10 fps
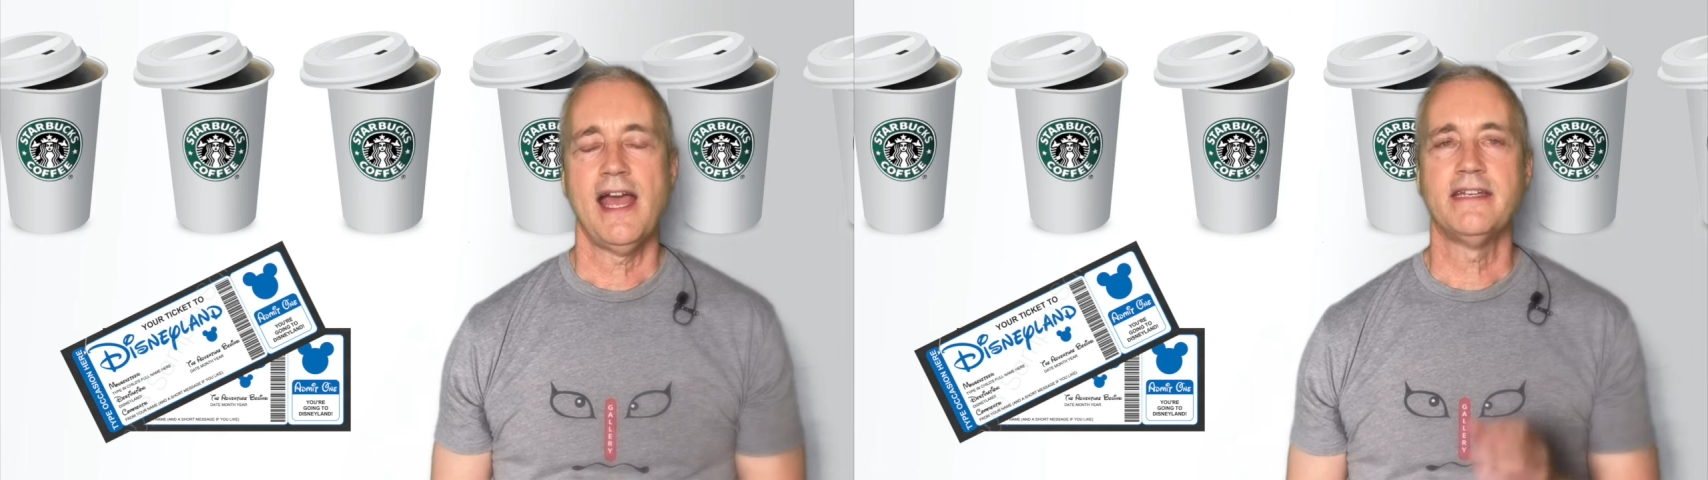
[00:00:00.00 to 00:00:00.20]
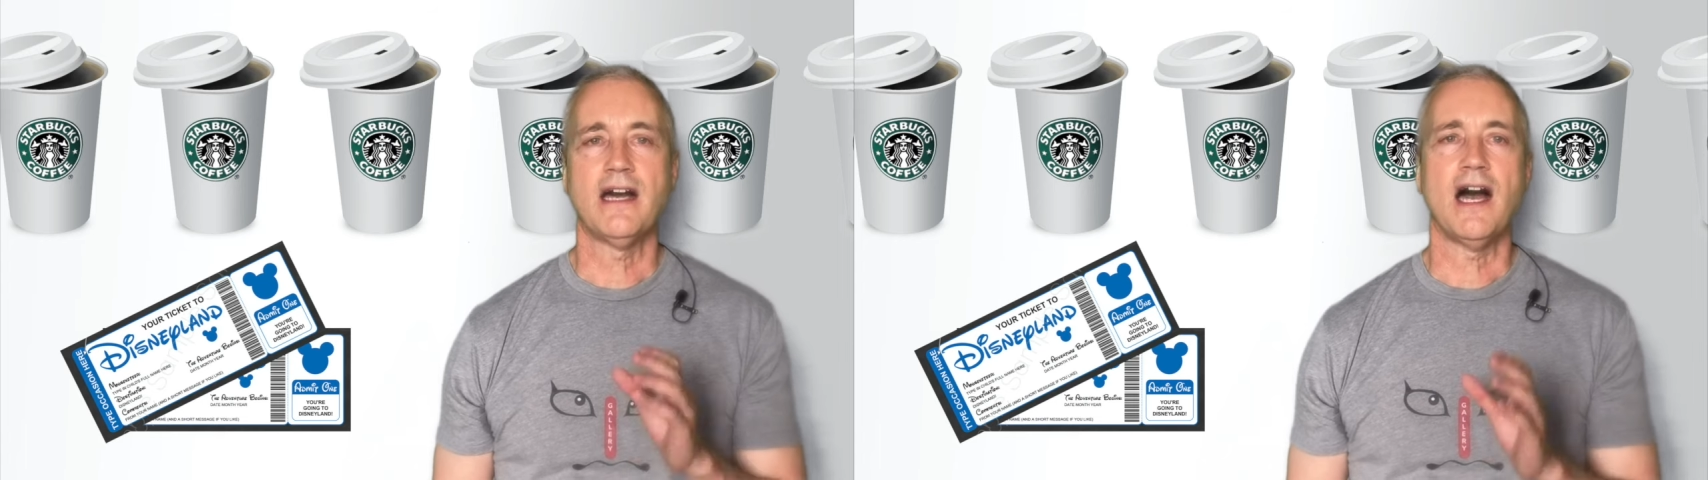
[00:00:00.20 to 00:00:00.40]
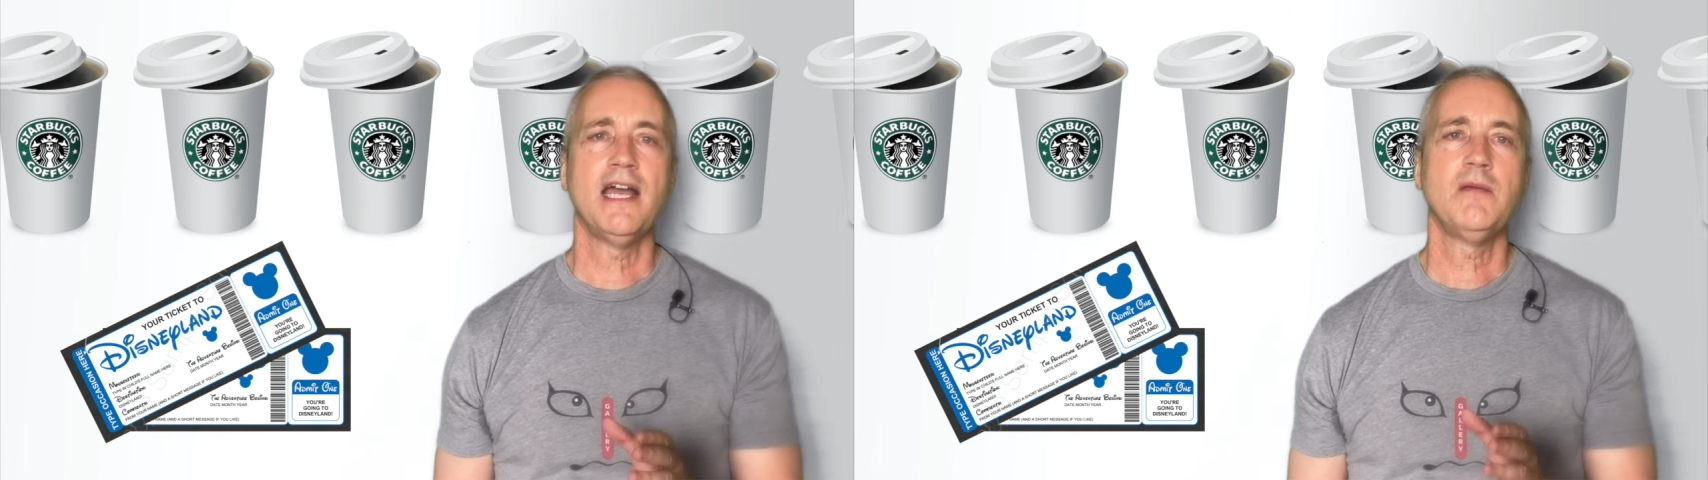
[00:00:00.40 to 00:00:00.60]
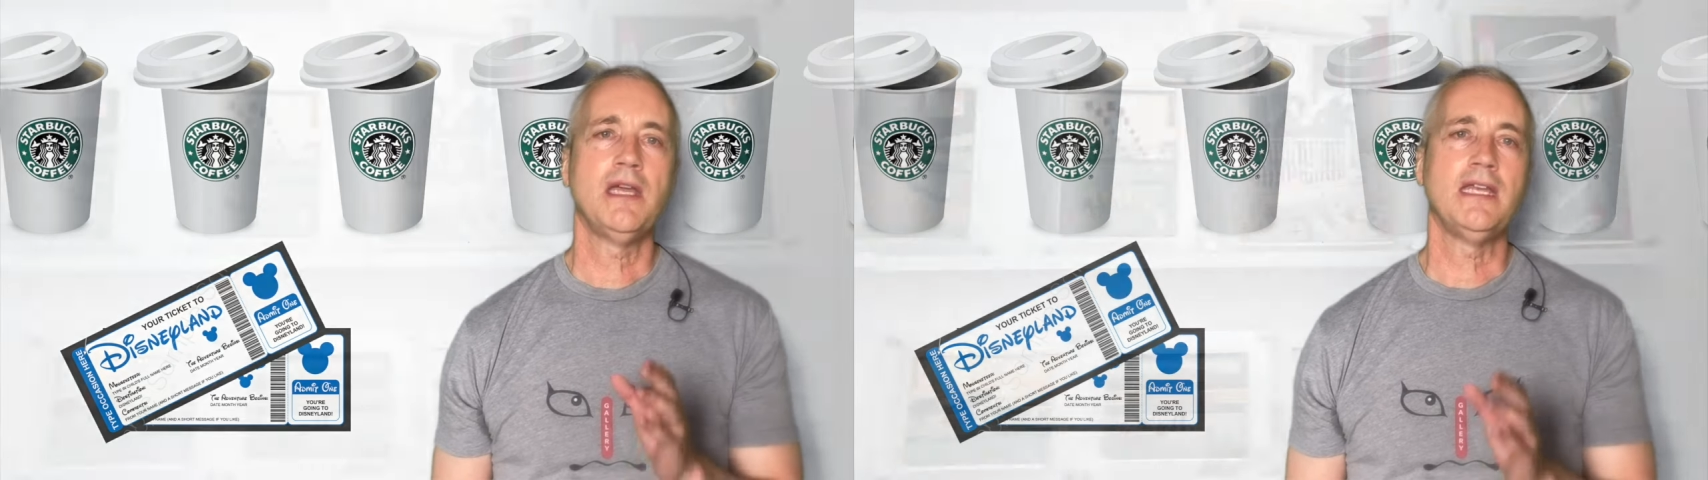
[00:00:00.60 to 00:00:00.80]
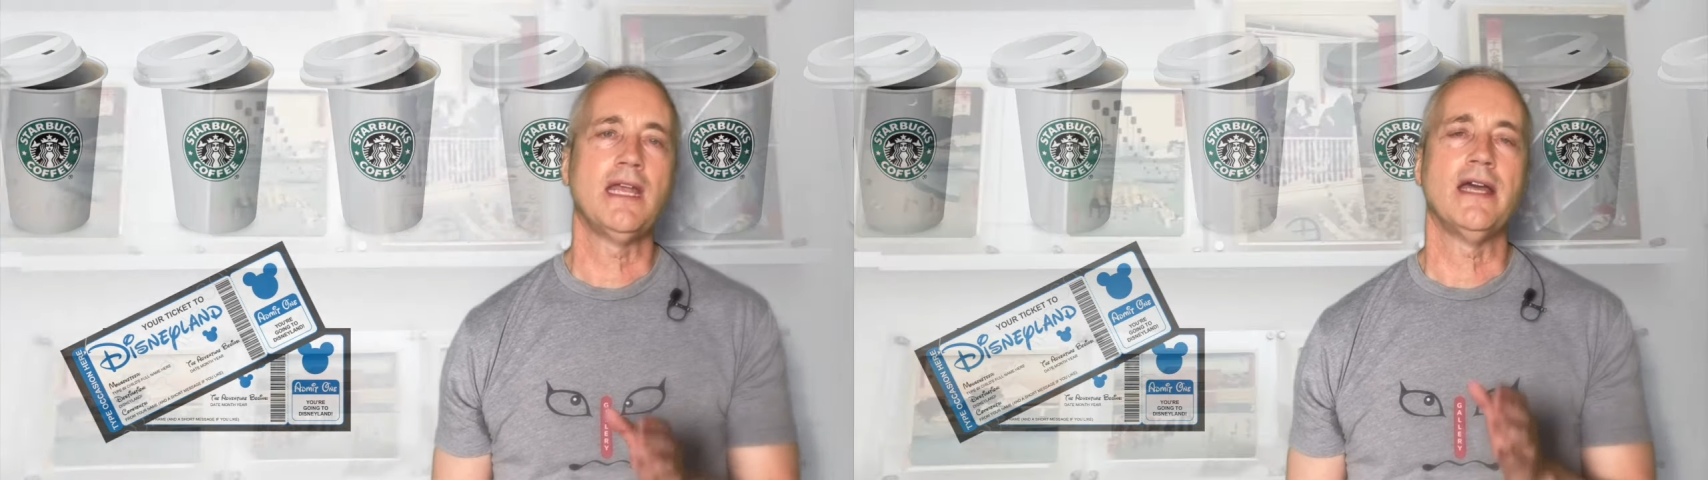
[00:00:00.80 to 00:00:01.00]
and I
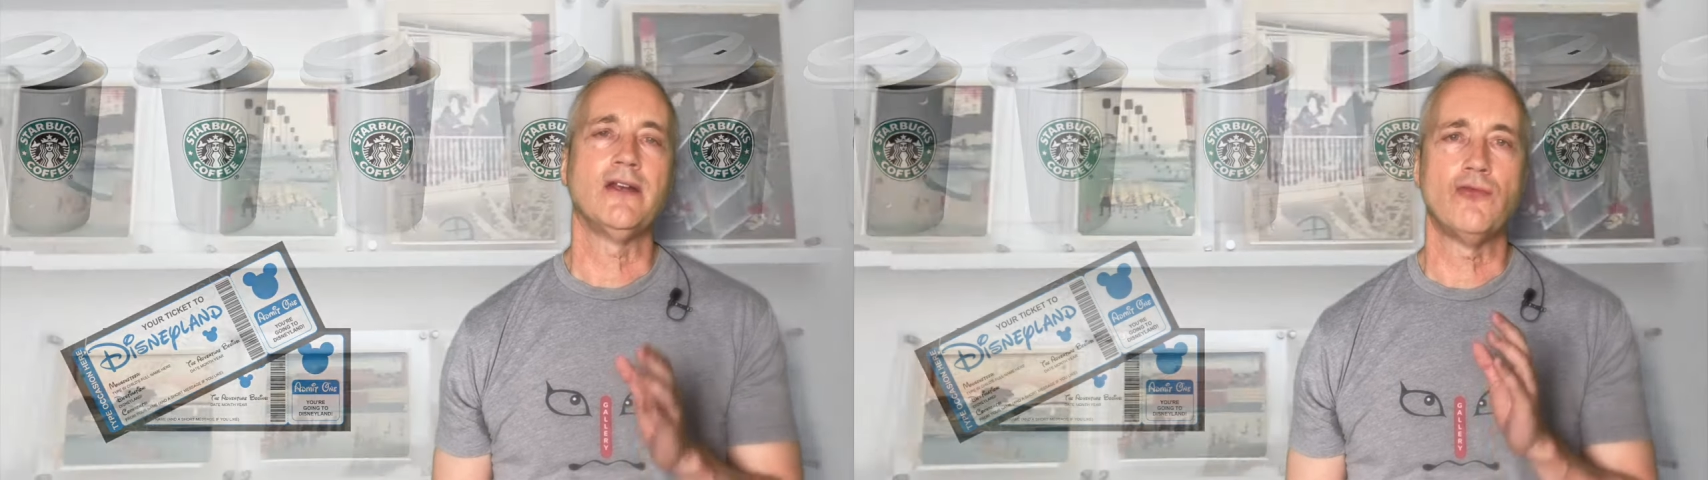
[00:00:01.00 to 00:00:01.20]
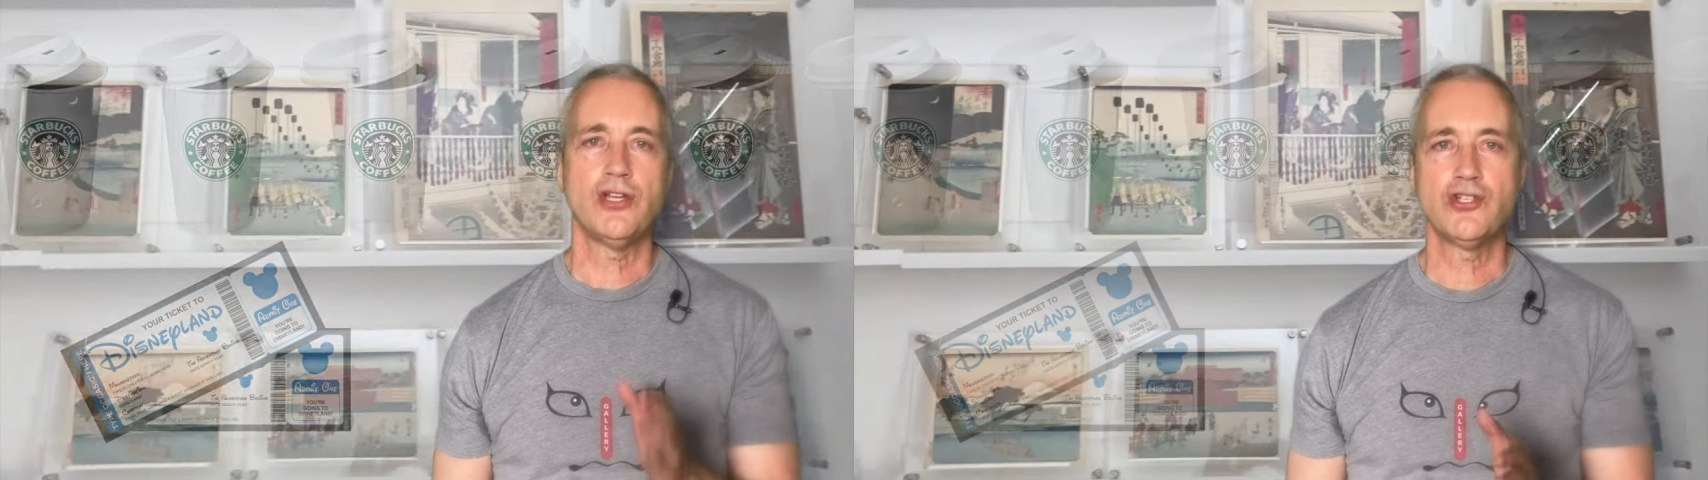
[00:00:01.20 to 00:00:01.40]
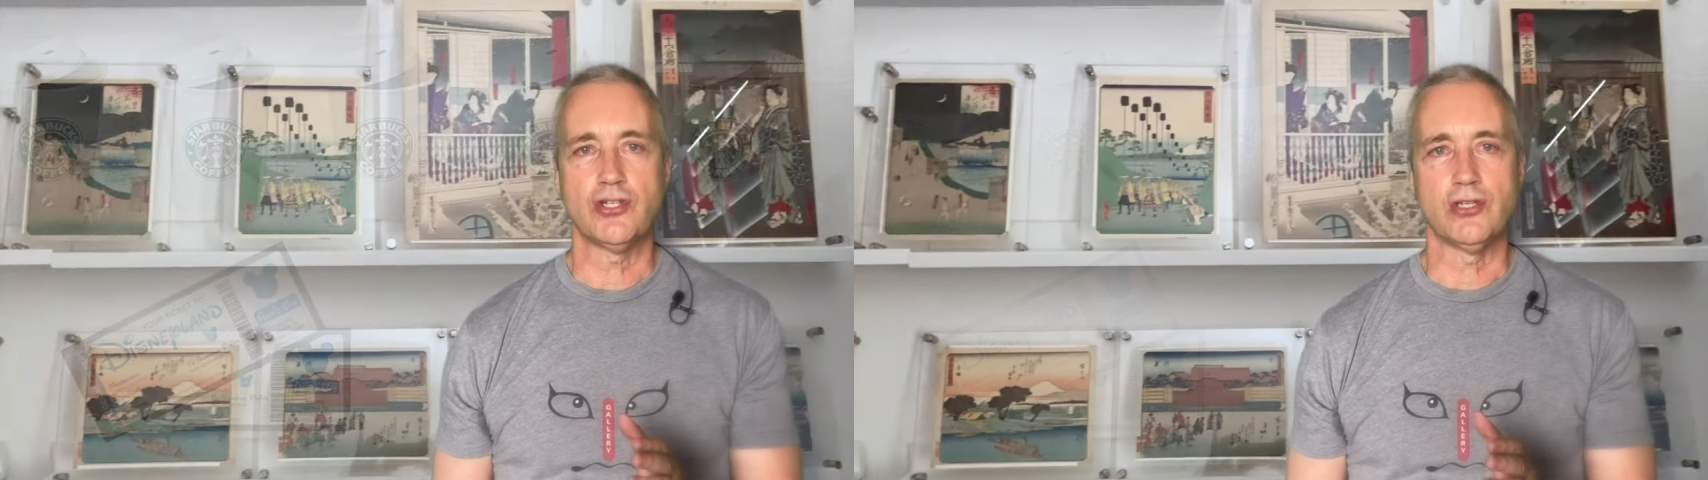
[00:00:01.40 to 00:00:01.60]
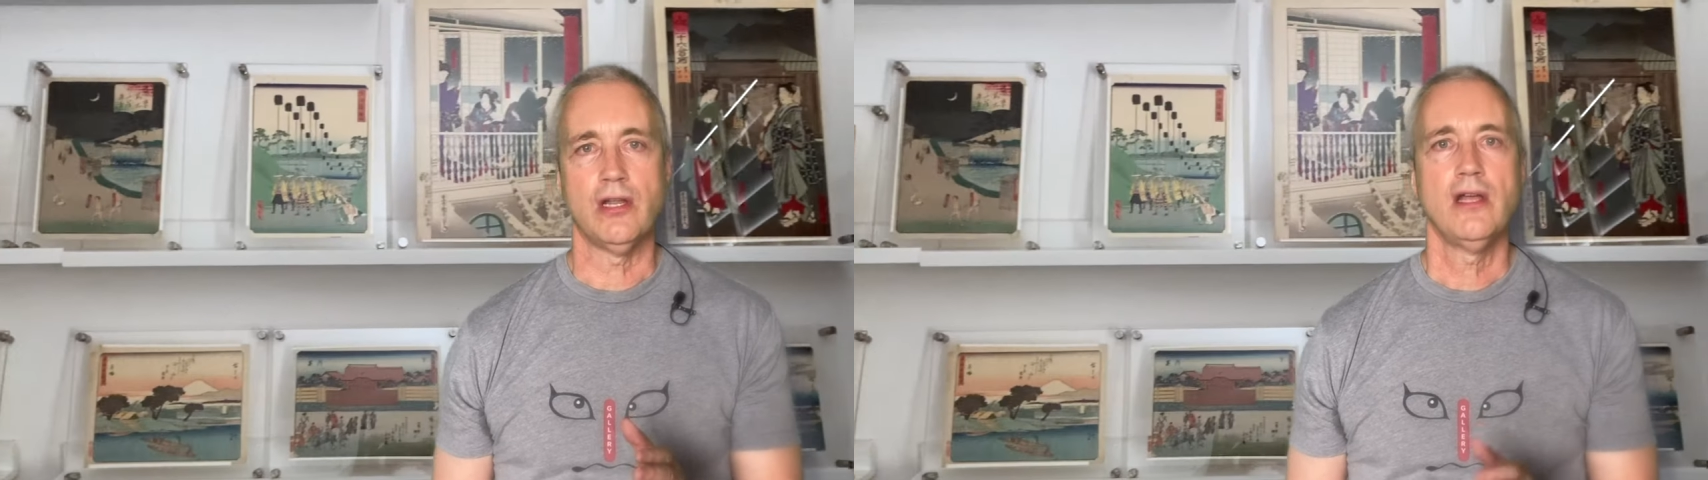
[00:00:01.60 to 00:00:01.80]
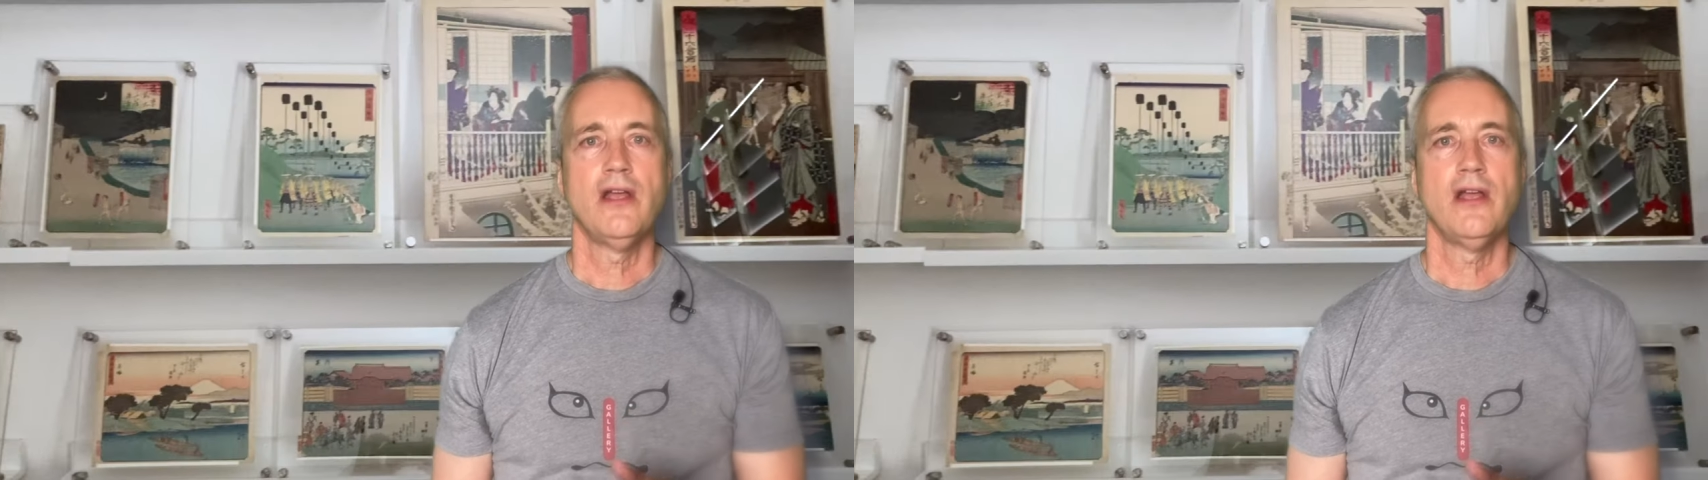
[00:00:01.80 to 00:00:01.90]
mean an original